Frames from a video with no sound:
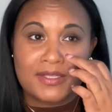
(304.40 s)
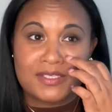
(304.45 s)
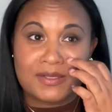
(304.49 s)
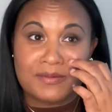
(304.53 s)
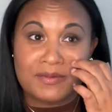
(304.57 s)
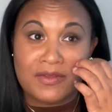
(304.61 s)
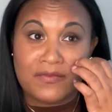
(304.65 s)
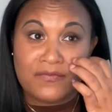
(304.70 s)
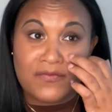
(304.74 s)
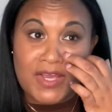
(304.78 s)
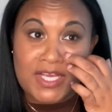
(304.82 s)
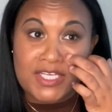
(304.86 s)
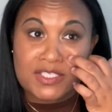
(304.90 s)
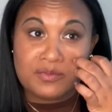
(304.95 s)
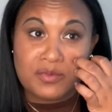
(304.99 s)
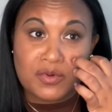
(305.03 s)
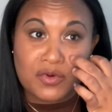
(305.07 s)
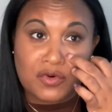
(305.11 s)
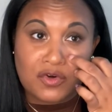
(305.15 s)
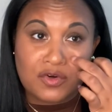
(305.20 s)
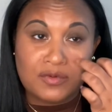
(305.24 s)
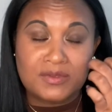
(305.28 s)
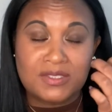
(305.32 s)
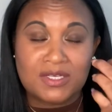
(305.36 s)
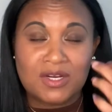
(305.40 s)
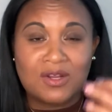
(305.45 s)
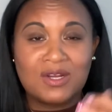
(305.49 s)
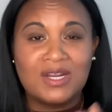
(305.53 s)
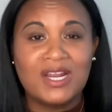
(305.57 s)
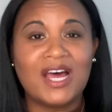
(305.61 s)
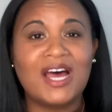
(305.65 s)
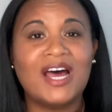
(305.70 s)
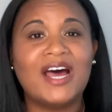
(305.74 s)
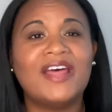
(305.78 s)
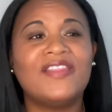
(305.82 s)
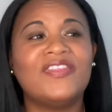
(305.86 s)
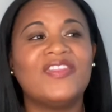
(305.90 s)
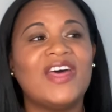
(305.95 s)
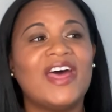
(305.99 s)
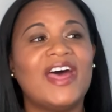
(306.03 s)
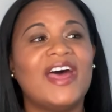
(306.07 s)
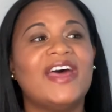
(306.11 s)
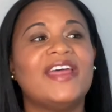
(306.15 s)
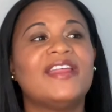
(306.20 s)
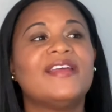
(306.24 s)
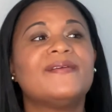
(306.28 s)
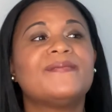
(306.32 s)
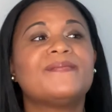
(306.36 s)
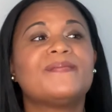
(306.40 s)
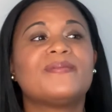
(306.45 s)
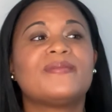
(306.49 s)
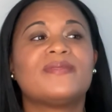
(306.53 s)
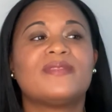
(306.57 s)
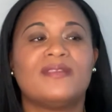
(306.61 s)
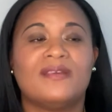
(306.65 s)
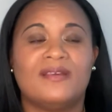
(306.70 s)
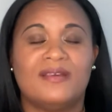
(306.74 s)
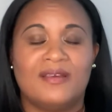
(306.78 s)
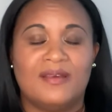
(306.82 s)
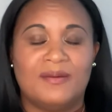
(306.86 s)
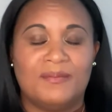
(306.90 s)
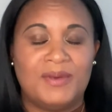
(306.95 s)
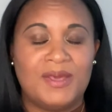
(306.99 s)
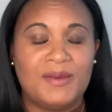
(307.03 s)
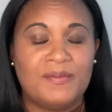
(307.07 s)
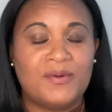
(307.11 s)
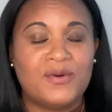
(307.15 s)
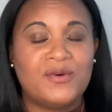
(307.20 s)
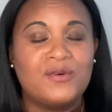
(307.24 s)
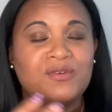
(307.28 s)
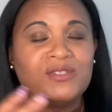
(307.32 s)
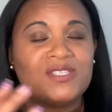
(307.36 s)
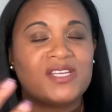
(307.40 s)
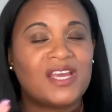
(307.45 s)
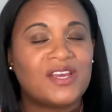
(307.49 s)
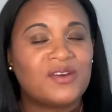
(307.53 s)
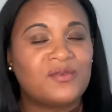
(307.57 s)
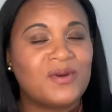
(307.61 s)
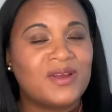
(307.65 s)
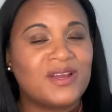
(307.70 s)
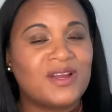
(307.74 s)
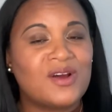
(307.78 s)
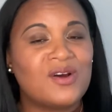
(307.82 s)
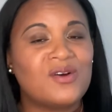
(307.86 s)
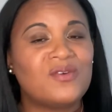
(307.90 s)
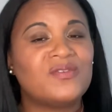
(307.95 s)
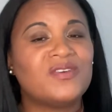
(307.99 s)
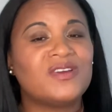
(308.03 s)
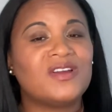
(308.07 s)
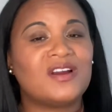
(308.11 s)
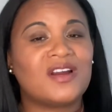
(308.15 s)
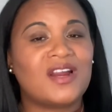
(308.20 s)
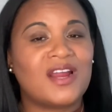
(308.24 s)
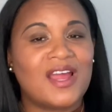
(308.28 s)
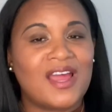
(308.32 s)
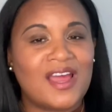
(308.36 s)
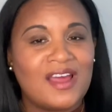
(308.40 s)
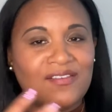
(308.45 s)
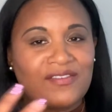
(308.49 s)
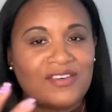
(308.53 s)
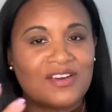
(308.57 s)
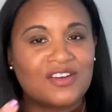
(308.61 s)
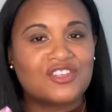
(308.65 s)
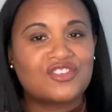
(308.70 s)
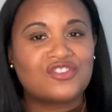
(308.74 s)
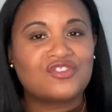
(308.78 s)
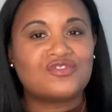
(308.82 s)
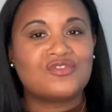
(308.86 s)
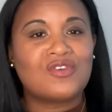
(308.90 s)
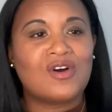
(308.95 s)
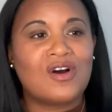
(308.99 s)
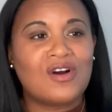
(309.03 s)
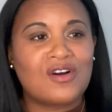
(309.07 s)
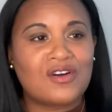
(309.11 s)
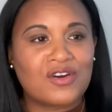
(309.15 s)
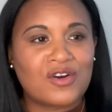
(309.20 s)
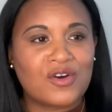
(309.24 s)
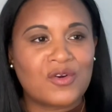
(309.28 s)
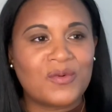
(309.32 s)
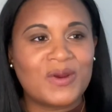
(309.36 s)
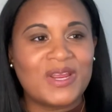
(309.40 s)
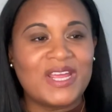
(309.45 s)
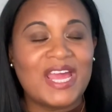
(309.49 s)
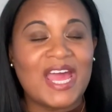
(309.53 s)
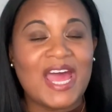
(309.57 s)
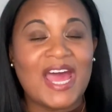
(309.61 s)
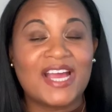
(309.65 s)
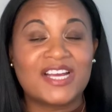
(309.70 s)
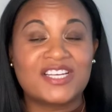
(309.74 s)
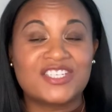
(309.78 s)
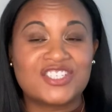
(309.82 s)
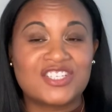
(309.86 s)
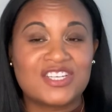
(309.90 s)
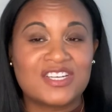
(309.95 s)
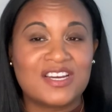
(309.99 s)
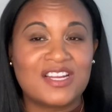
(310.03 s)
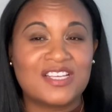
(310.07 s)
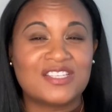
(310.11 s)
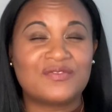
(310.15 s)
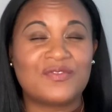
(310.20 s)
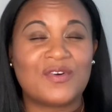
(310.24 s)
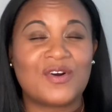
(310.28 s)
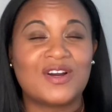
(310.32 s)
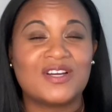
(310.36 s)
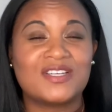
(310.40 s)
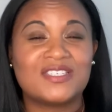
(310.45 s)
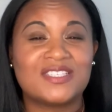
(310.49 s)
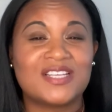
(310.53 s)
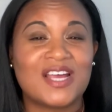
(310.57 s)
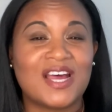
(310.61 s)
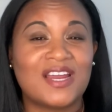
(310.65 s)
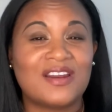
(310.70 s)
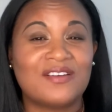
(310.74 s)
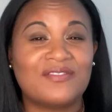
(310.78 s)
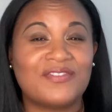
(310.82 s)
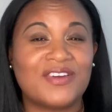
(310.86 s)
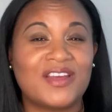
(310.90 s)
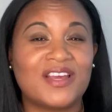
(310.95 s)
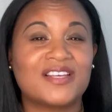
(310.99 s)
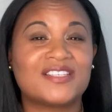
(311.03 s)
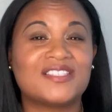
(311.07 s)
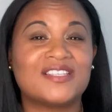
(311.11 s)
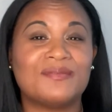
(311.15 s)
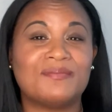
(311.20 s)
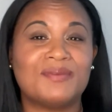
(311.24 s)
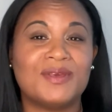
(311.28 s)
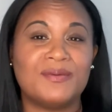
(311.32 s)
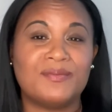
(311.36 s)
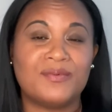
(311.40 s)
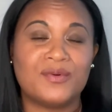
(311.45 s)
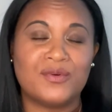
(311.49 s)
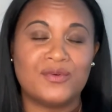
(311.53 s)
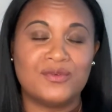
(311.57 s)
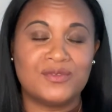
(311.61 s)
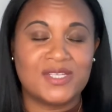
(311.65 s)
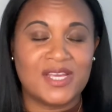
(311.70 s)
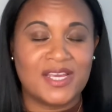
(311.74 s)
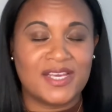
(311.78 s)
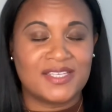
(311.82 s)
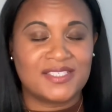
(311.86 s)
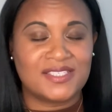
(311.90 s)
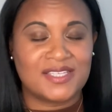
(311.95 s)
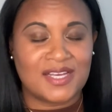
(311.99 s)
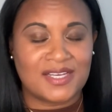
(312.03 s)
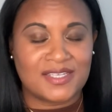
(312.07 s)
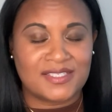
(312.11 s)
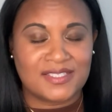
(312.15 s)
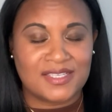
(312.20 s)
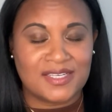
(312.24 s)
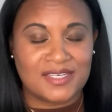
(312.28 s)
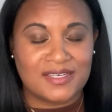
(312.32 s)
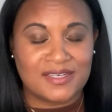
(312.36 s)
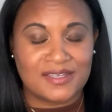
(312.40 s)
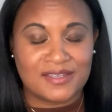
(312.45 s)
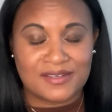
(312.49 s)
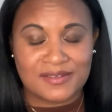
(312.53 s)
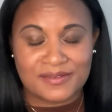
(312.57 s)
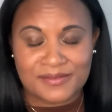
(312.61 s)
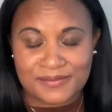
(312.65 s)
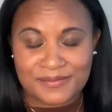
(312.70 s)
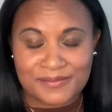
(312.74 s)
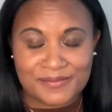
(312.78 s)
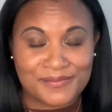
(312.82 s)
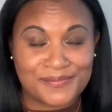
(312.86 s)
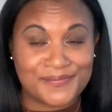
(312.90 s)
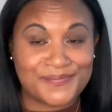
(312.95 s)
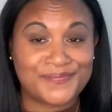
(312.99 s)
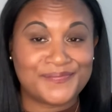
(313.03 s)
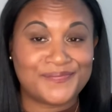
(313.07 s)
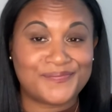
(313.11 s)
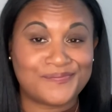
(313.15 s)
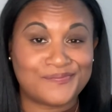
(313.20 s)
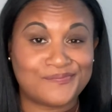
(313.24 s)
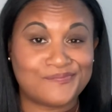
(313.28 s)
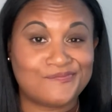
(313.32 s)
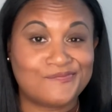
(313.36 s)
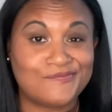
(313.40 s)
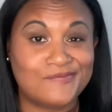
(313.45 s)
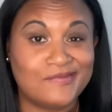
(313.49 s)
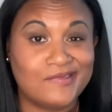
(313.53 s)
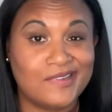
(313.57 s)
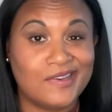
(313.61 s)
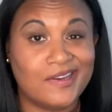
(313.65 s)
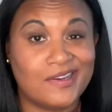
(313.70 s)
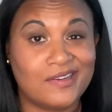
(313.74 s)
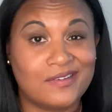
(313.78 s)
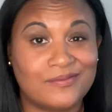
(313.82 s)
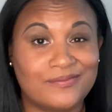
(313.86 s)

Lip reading: some of the Facebook groups and online, that people who take Wegovy have a stronger reaction as far as side effects than people who take Saxenda. Yeah.